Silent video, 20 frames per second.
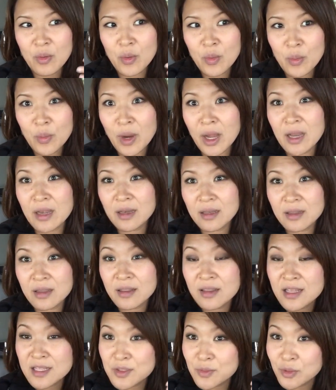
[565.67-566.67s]
what
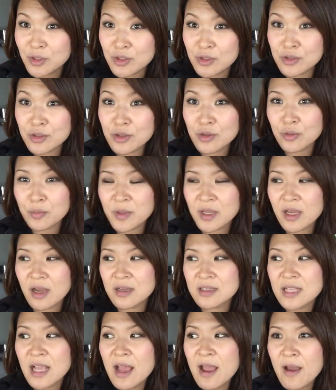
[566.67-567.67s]
this would do,
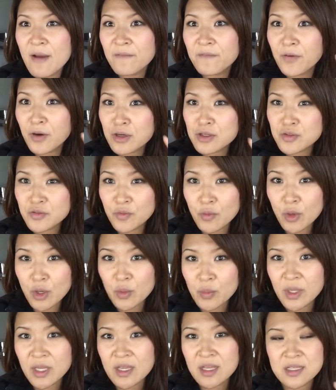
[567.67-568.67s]
because first
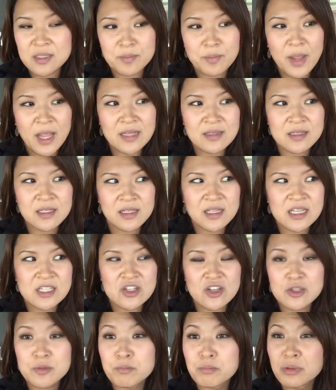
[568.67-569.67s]
4 weeks is basically
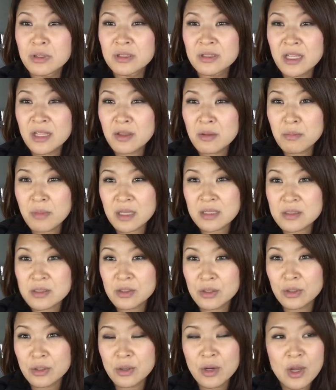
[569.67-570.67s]
just building the
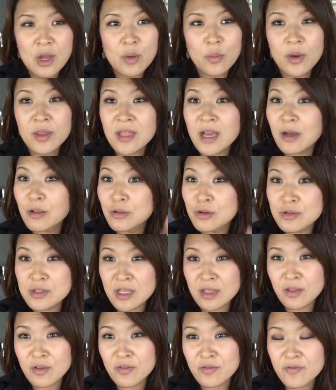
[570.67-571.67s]
muscle without
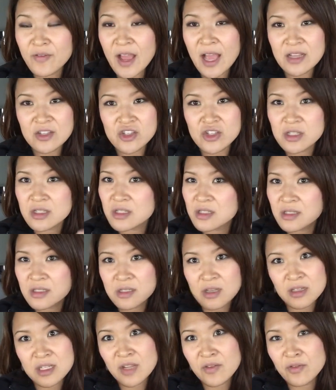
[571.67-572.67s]
losing the fat. She
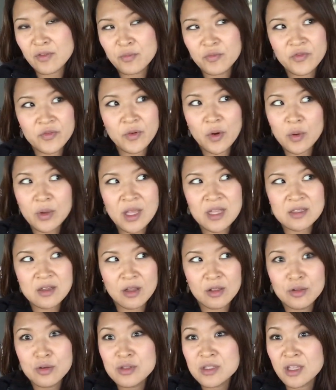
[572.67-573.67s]
just doesn't even focus
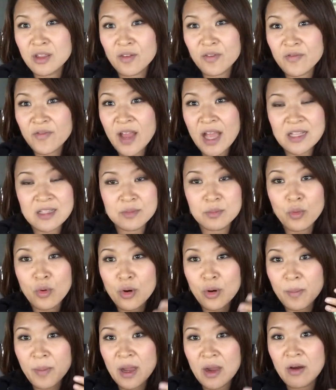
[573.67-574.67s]
on losing the fat. It's
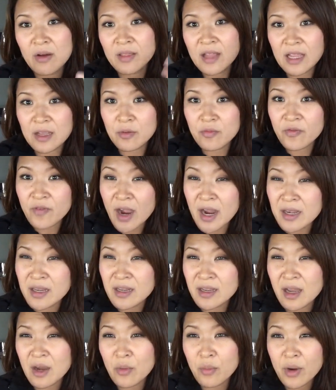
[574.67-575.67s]
more about like
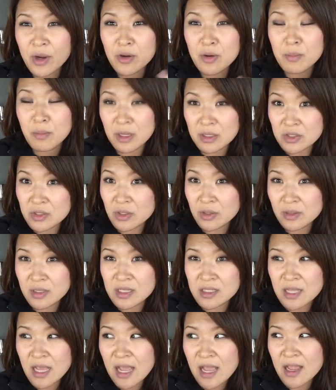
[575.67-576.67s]
finding out where your muscle
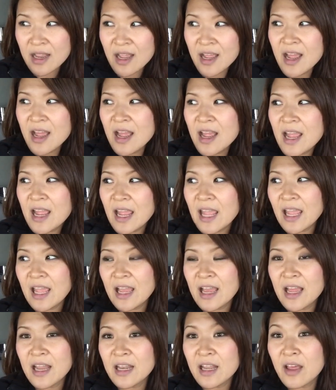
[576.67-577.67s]
is at.
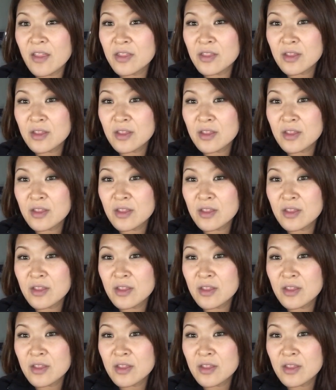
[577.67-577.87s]
And